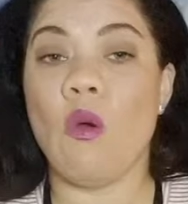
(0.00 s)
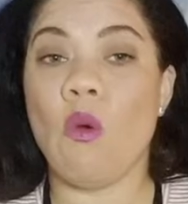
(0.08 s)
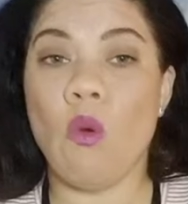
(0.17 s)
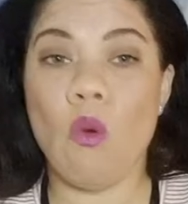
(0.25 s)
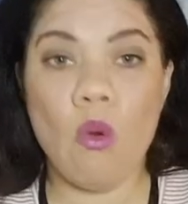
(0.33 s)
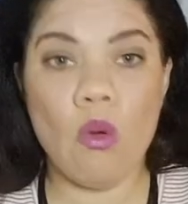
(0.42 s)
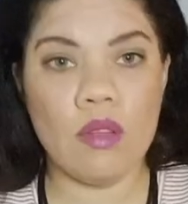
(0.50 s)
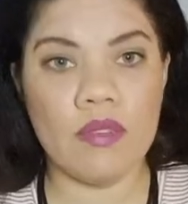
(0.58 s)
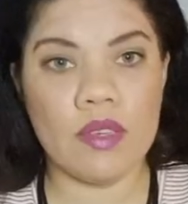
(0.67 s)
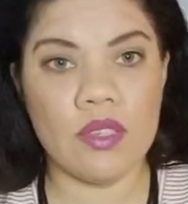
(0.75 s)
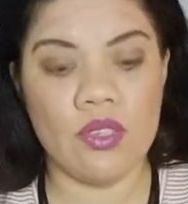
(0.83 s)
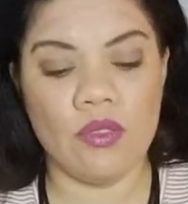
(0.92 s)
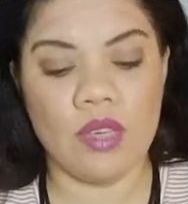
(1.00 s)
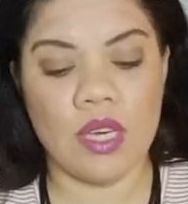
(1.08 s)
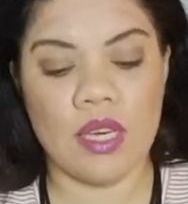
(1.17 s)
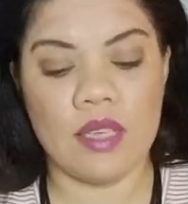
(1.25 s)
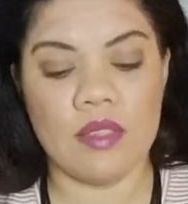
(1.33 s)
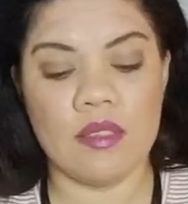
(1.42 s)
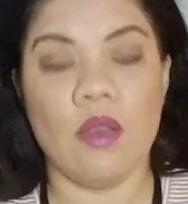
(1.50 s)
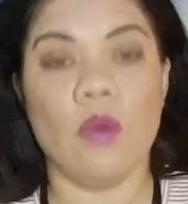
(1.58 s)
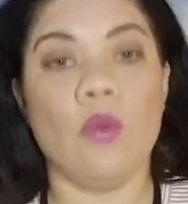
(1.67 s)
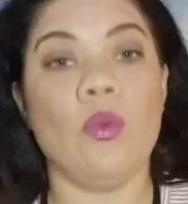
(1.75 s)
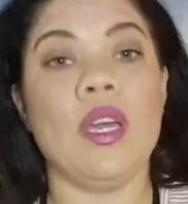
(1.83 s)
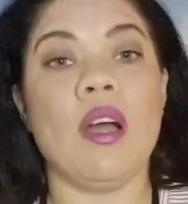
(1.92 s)
all of us, you guys,
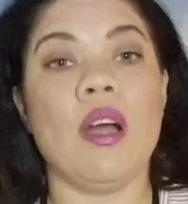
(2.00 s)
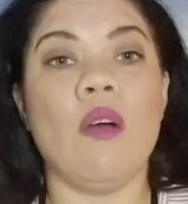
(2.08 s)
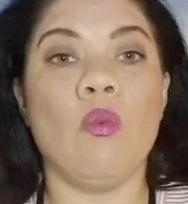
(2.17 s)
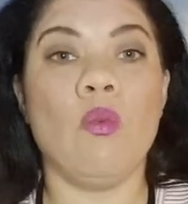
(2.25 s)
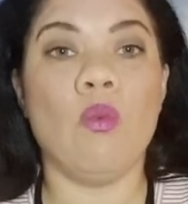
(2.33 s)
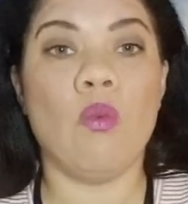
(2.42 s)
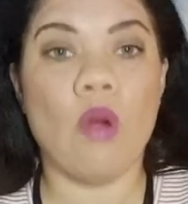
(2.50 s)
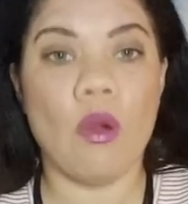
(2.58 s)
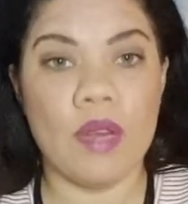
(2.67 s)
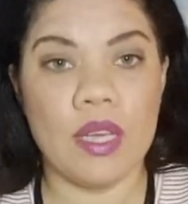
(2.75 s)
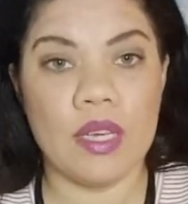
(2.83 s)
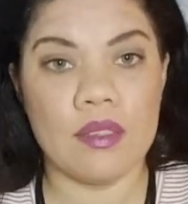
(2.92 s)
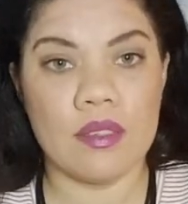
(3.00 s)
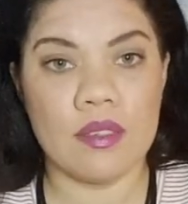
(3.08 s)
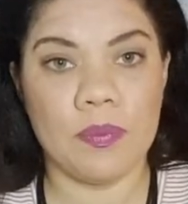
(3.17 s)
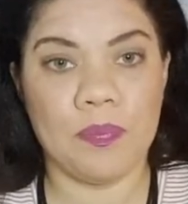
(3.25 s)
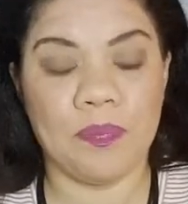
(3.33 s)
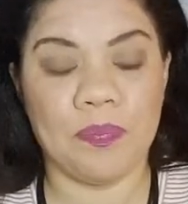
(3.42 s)
we are warriors.